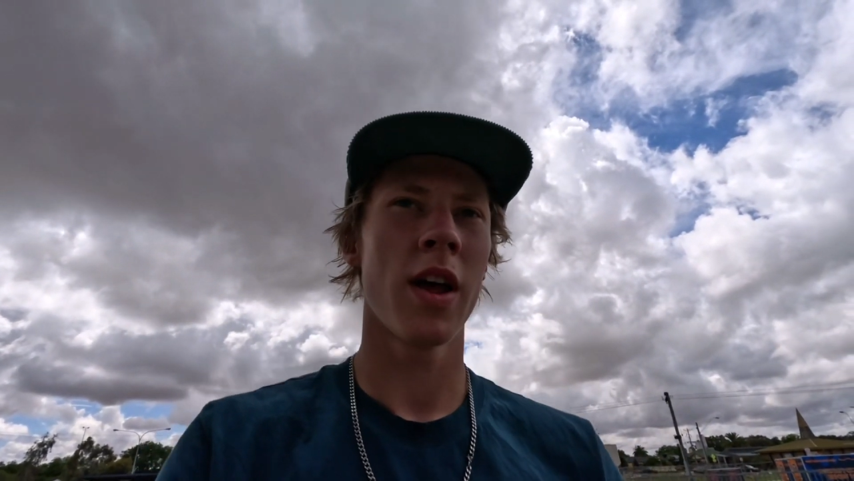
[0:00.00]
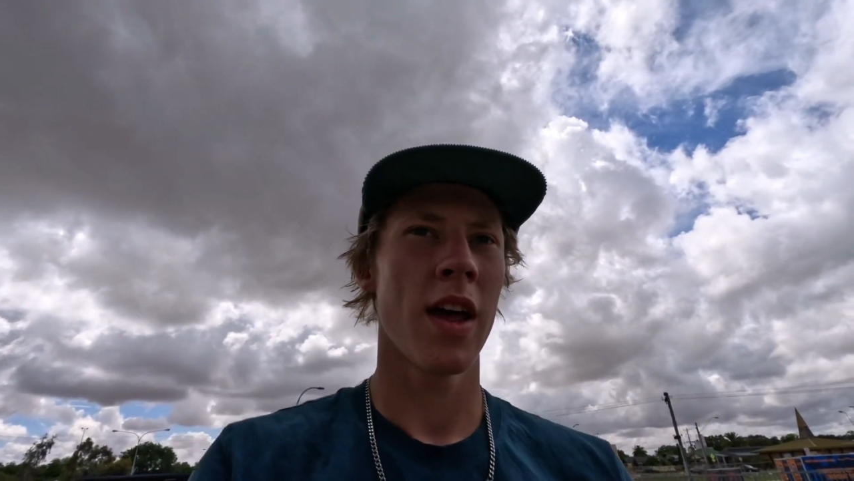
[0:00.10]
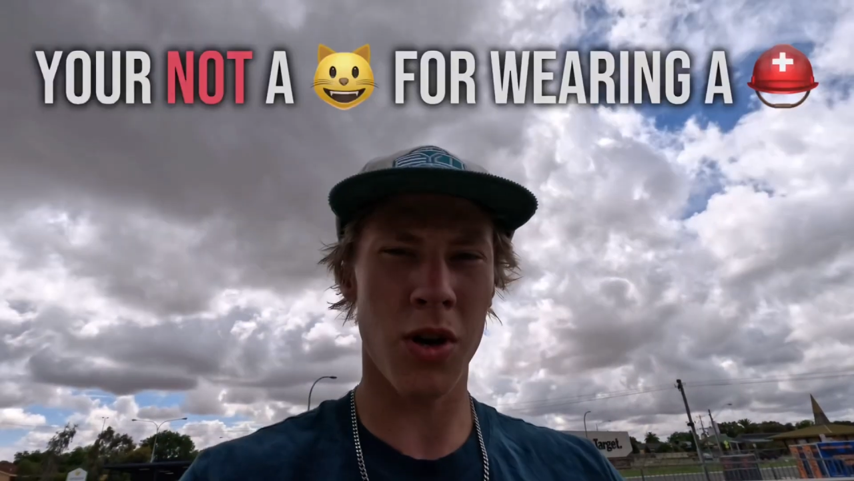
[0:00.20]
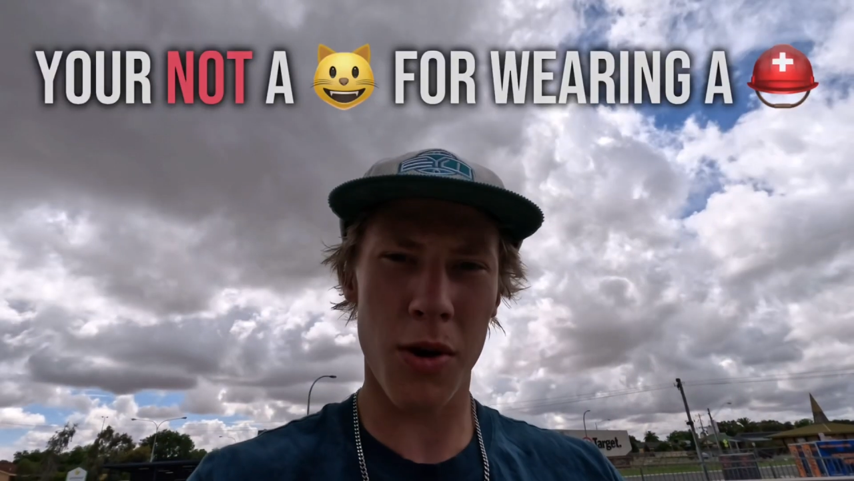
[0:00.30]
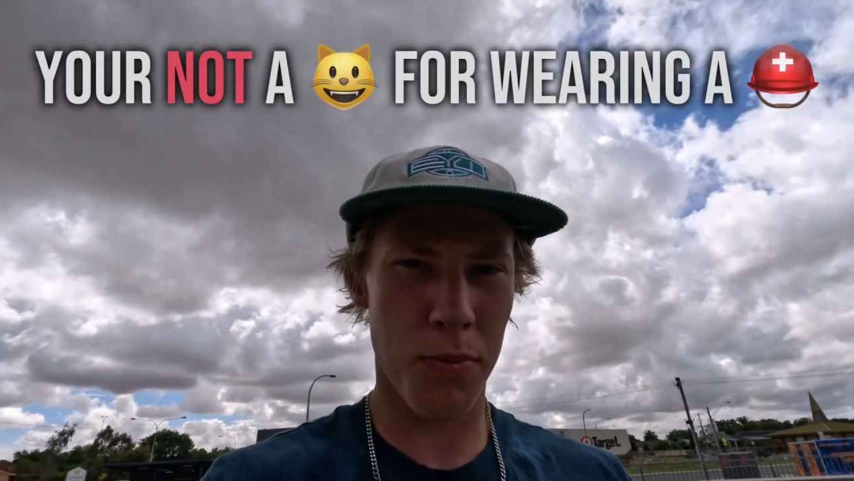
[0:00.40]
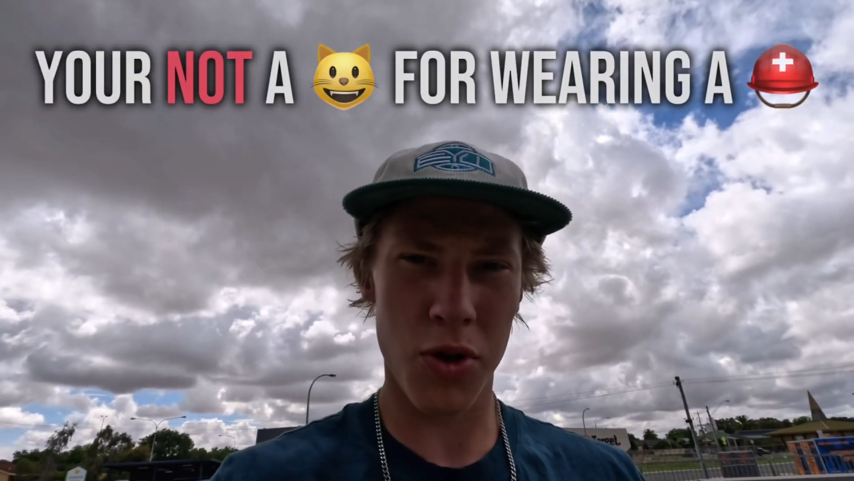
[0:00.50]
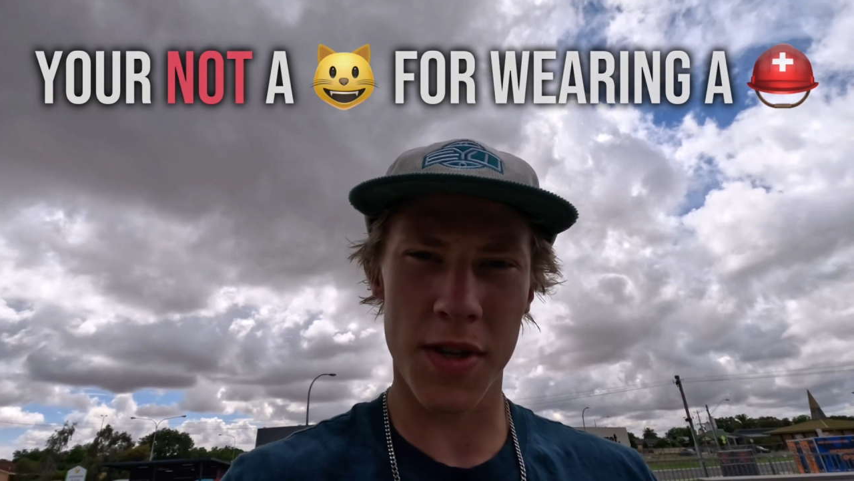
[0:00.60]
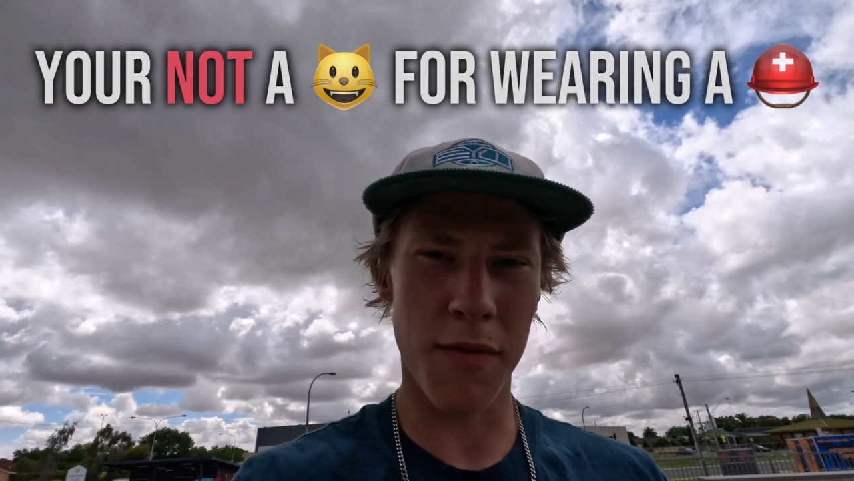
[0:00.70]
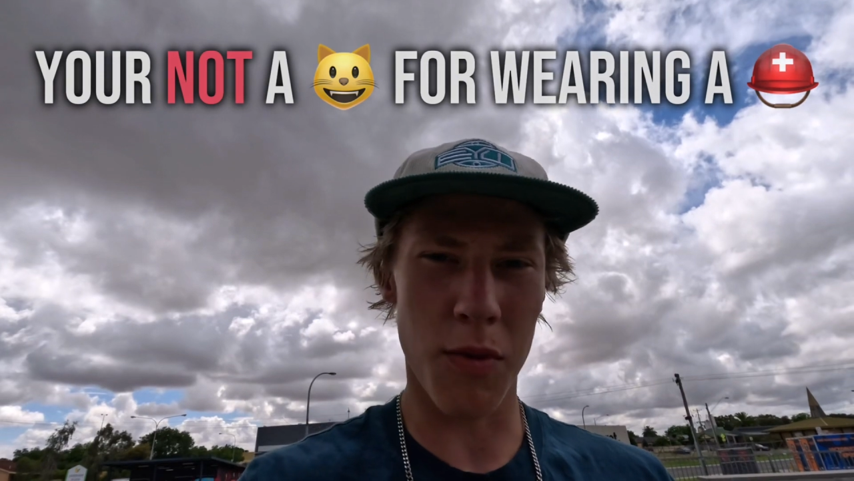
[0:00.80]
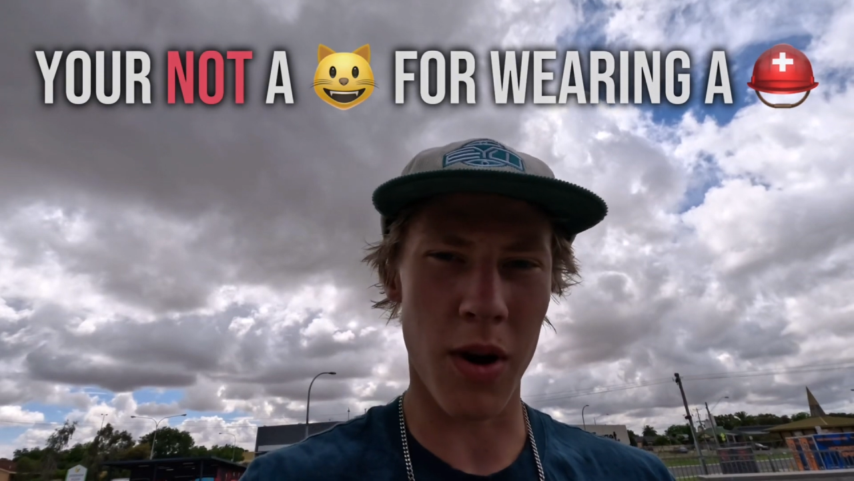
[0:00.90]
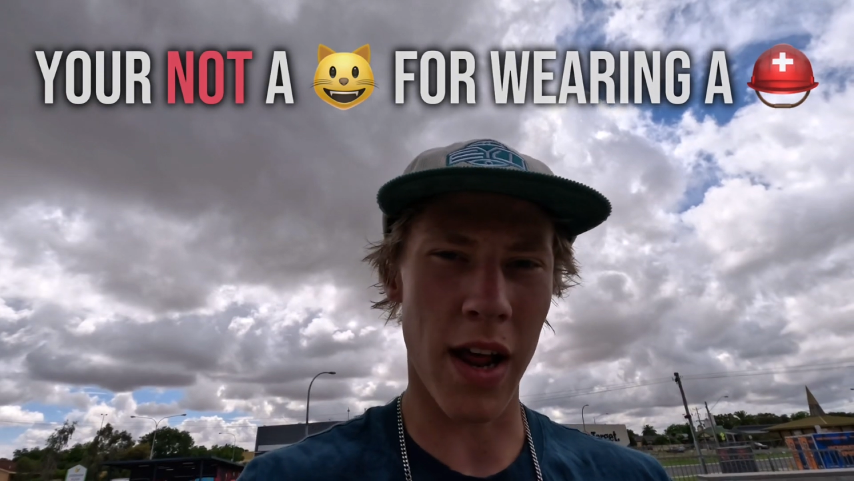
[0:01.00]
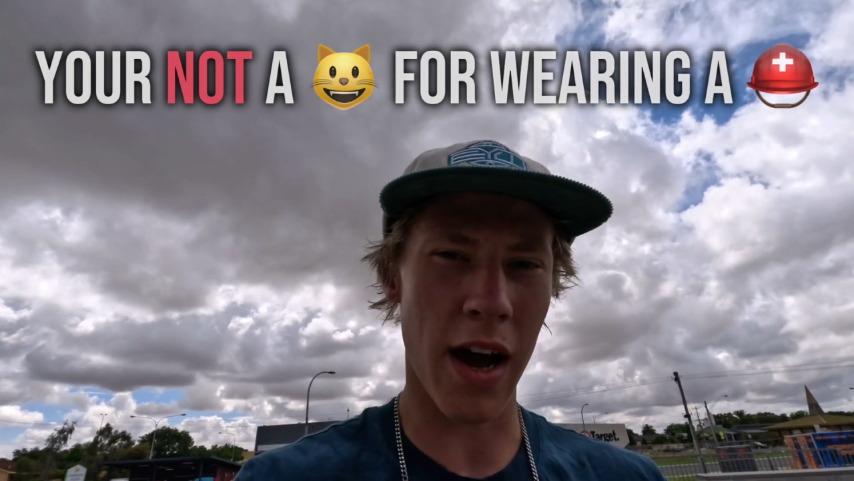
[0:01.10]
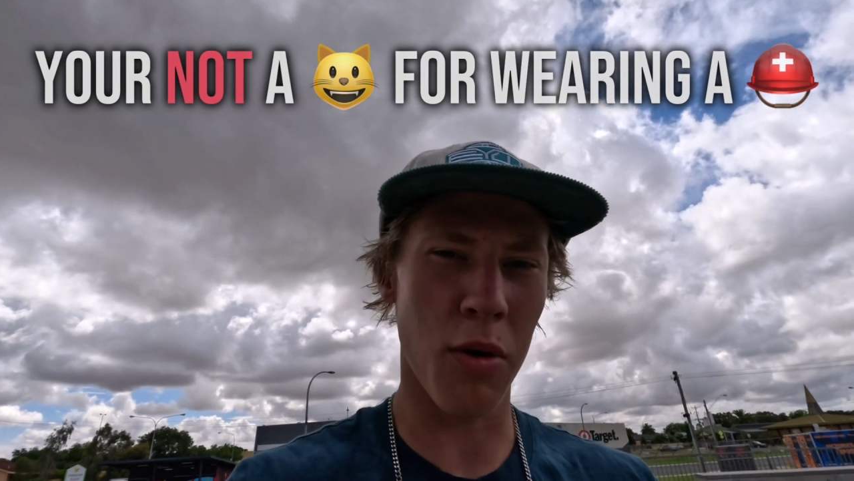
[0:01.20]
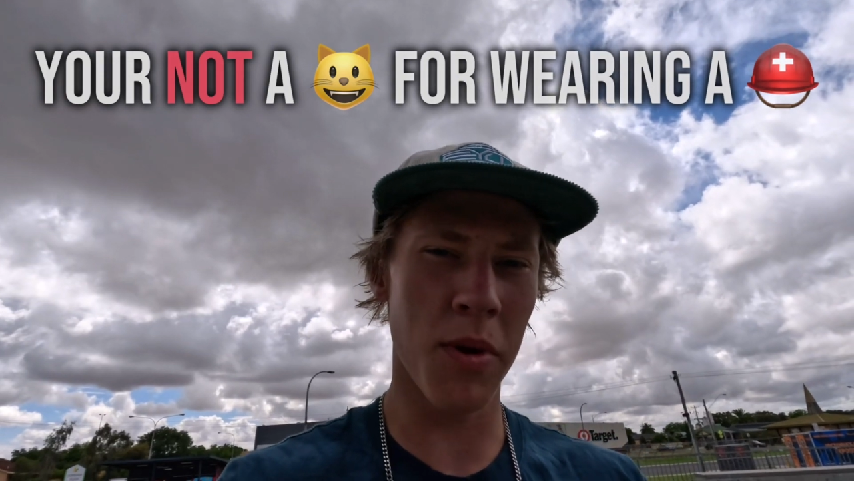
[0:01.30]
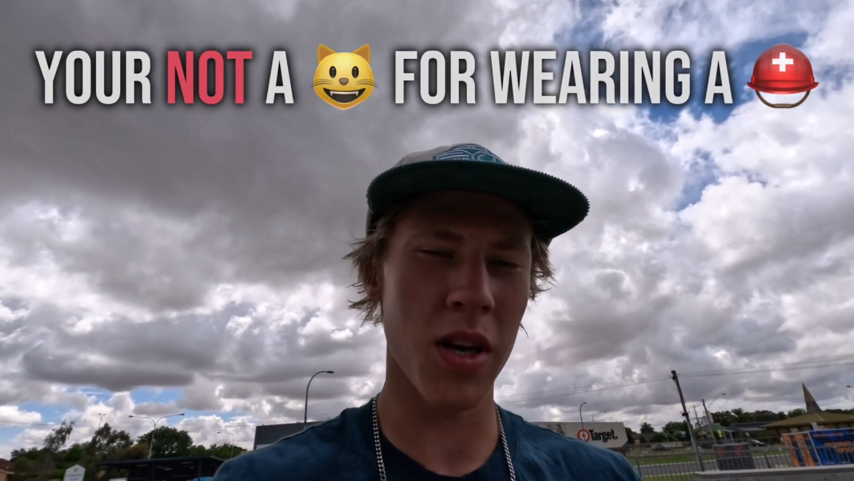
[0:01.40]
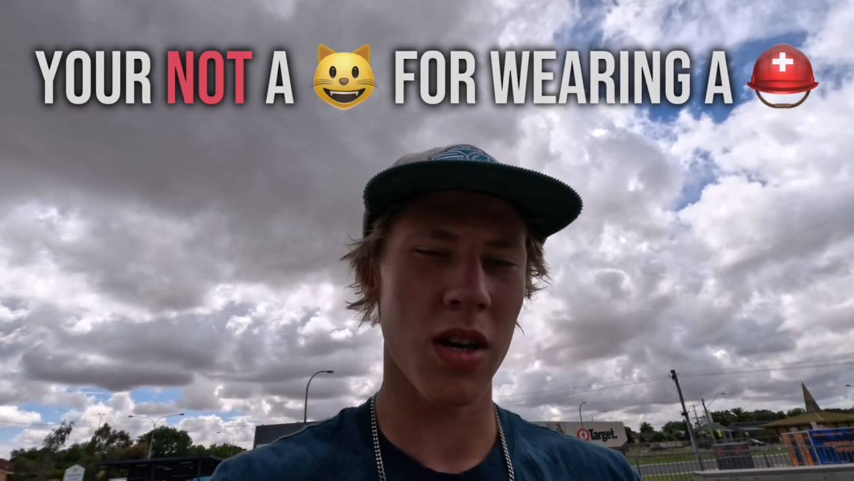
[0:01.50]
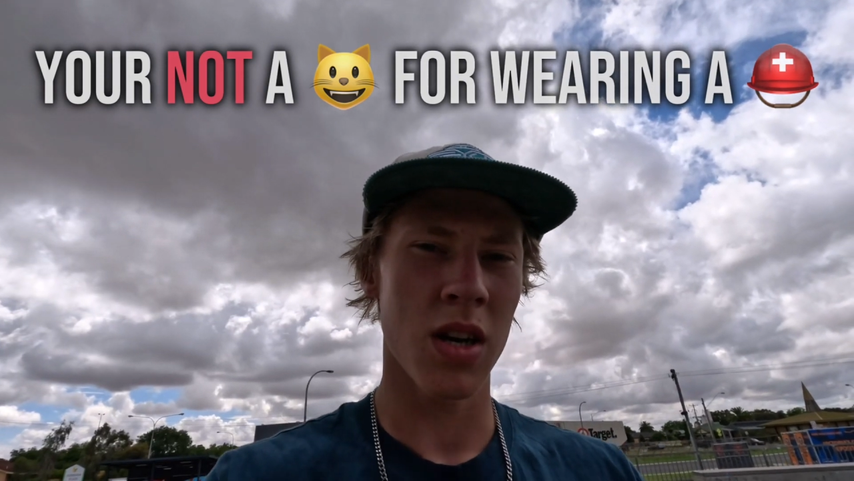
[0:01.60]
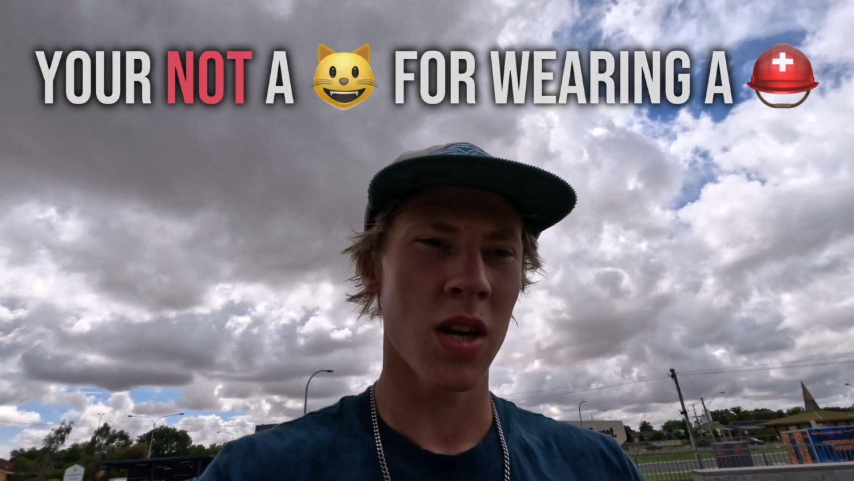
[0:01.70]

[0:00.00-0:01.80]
You're not a pussy for wearing a helmet,